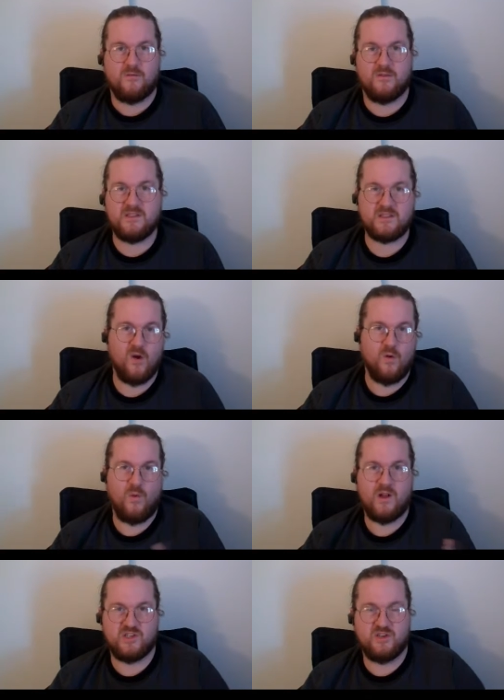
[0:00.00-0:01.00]
Let's go
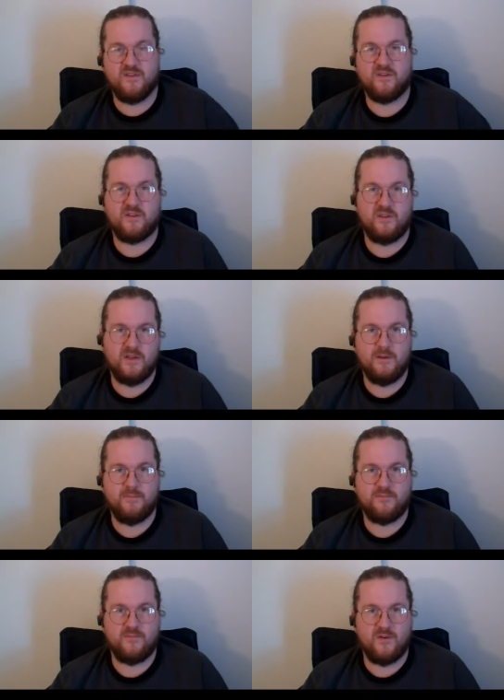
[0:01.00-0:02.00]
watch another
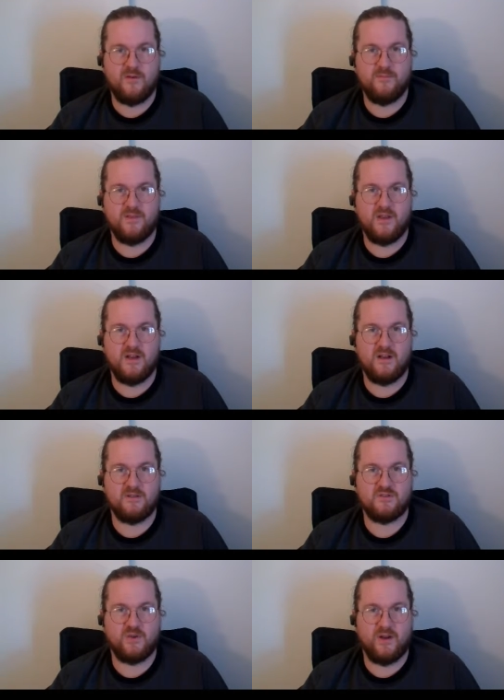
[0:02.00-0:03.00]
clip from
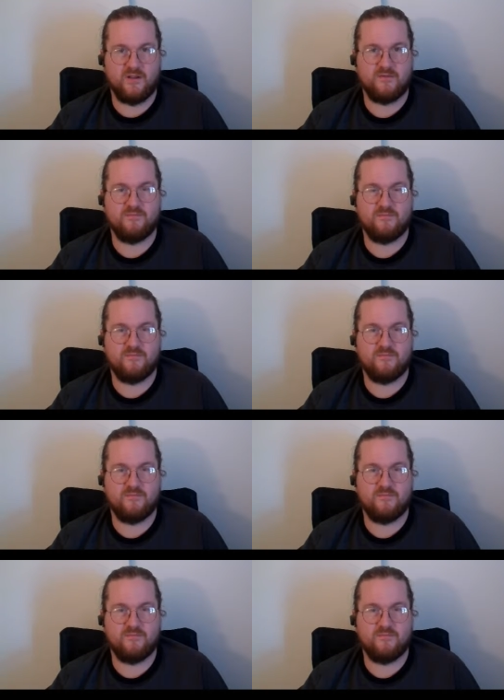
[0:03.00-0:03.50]
the trailer.